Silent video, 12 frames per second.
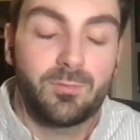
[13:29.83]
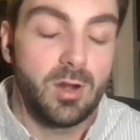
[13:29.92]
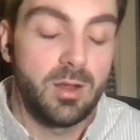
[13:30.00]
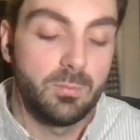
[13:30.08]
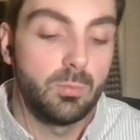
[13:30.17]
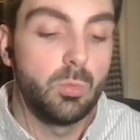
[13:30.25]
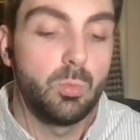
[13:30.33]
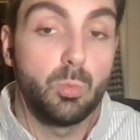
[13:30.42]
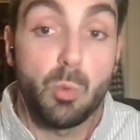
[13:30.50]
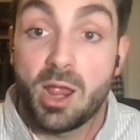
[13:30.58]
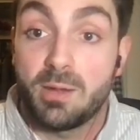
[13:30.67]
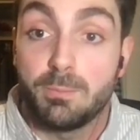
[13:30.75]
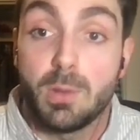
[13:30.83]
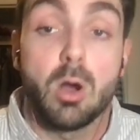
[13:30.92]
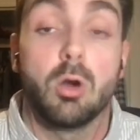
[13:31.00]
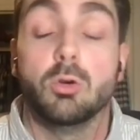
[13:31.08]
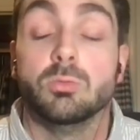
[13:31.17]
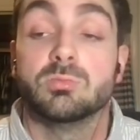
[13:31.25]
from when
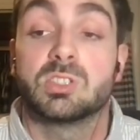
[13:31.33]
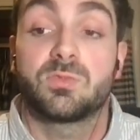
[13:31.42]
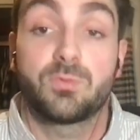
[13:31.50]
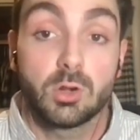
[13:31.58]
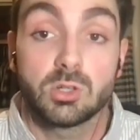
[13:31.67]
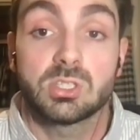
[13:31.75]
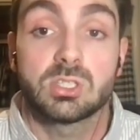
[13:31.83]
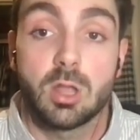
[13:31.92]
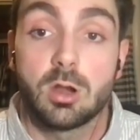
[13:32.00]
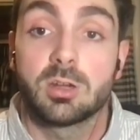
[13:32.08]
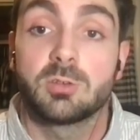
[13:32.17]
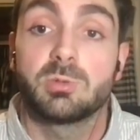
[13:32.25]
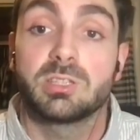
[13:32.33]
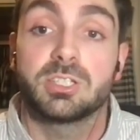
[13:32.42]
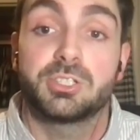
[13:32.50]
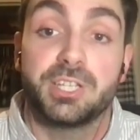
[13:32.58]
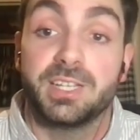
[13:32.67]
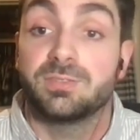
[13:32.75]
Mahomes first started with the
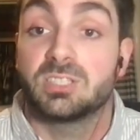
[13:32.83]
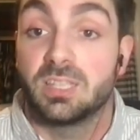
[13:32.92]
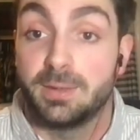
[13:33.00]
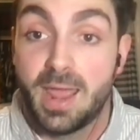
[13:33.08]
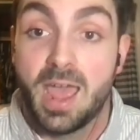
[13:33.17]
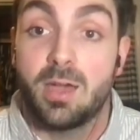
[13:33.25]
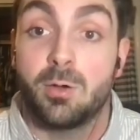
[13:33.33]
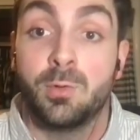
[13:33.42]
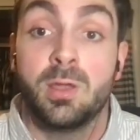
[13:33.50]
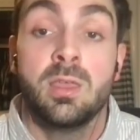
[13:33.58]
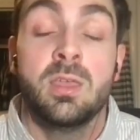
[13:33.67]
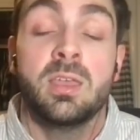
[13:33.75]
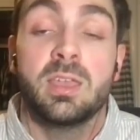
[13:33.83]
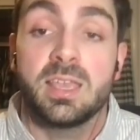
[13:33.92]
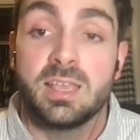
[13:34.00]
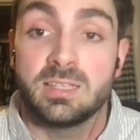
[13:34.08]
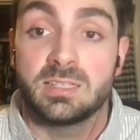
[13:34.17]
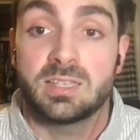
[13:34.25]
Chiefs to now
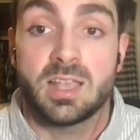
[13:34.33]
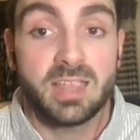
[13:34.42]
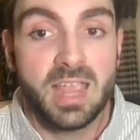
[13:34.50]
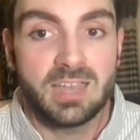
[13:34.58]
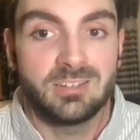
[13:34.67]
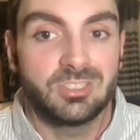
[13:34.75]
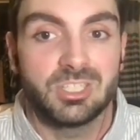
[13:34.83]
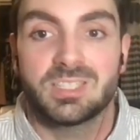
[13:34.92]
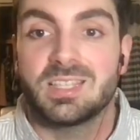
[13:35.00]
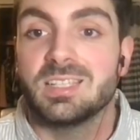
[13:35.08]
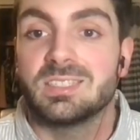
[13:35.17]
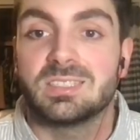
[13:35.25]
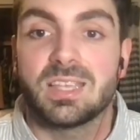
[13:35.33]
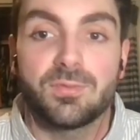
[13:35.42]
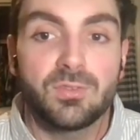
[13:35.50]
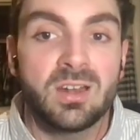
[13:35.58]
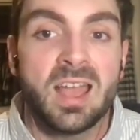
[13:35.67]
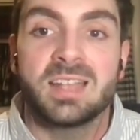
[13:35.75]
is again just these
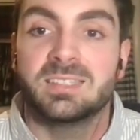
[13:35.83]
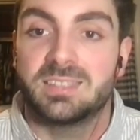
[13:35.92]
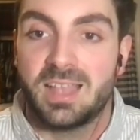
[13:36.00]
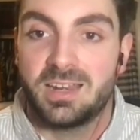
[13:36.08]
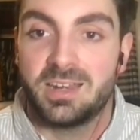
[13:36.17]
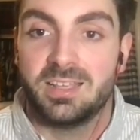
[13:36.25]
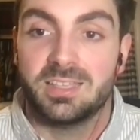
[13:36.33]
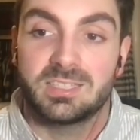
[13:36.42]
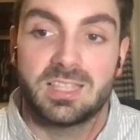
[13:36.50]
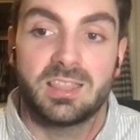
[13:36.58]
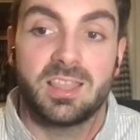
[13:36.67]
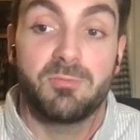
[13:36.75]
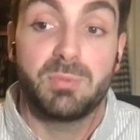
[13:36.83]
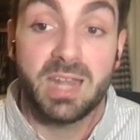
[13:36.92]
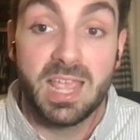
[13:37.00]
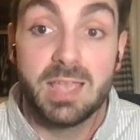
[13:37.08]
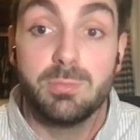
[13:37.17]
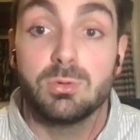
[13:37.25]
different identities that they've been
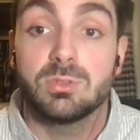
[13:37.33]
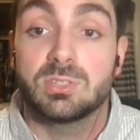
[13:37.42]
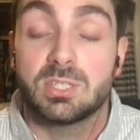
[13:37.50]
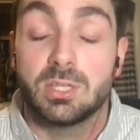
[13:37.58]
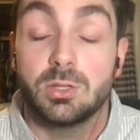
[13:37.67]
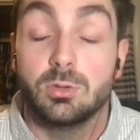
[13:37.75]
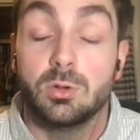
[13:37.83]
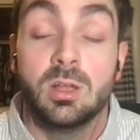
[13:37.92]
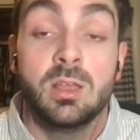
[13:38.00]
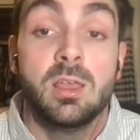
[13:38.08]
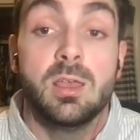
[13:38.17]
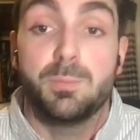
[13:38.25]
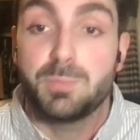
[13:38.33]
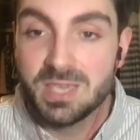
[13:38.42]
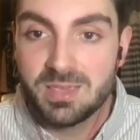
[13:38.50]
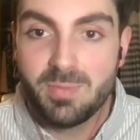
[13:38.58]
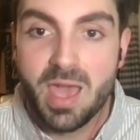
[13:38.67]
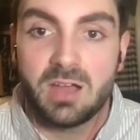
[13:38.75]
able to
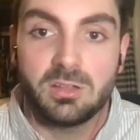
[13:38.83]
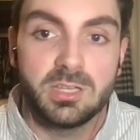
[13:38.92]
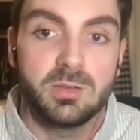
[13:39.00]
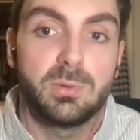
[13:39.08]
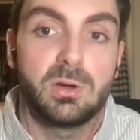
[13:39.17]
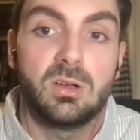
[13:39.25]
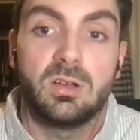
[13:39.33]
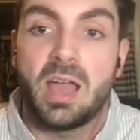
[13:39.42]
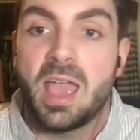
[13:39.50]
be malleable